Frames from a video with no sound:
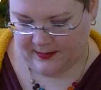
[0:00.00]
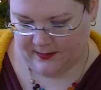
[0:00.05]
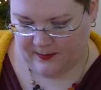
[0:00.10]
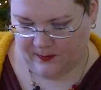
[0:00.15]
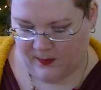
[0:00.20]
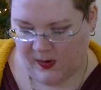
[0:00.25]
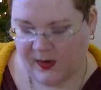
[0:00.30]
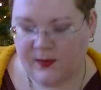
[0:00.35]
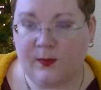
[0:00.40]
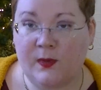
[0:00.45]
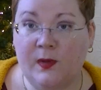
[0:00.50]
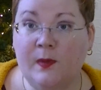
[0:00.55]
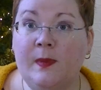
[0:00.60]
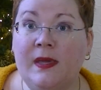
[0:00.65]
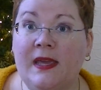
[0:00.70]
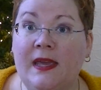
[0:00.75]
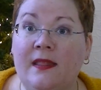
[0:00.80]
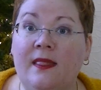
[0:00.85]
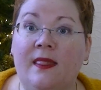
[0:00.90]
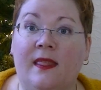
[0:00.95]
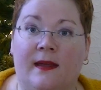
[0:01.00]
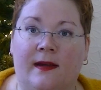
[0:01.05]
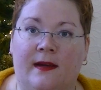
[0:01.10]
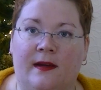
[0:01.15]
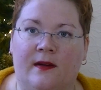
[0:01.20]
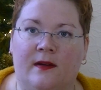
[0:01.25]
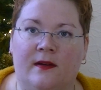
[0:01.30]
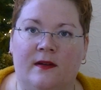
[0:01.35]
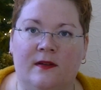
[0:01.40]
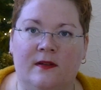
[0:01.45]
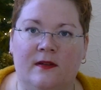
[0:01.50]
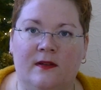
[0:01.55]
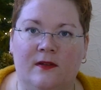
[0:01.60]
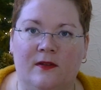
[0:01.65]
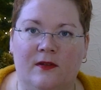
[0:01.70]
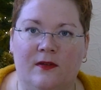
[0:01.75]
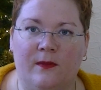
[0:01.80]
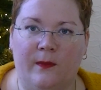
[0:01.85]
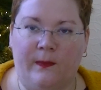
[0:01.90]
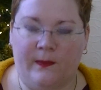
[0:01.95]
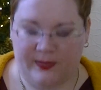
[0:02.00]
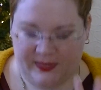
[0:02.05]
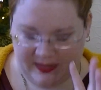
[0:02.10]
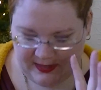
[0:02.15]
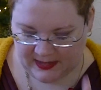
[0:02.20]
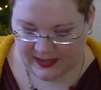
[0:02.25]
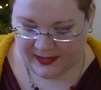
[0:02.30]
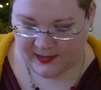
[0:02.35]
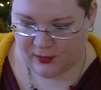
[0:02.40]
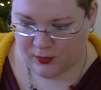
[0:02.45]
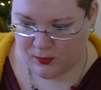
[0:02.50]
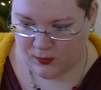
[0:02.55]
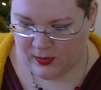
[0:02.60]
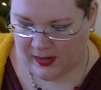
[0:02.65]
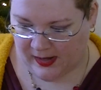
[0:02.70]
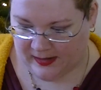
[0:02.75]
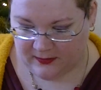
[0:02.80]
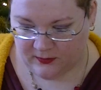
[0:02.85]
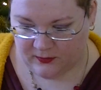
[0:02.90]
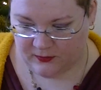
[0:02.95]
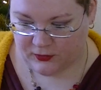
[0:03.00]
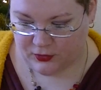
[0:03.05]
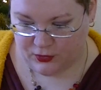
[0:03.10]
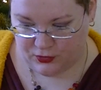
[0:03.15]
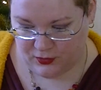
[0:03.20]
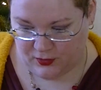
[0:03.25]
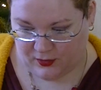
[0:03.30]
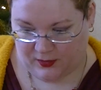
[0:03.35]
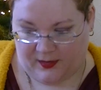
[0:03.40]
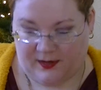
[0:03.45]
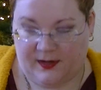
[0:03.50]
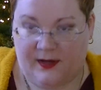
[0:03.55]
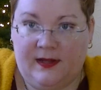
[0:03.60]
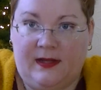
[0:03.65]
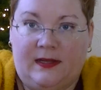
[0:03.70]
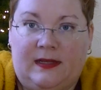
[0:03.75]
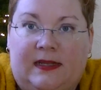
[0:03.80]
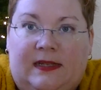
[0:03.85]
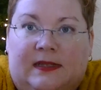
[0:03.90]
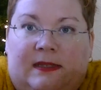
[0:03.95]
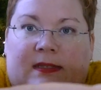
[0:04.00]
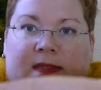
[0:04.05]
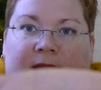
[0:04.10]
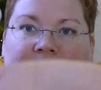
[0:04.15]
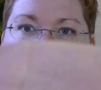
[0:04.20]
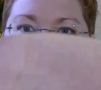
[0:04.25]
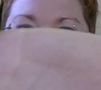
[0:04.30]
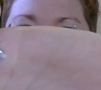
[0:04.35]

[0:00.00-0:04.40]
What will be in there that I know now for sure is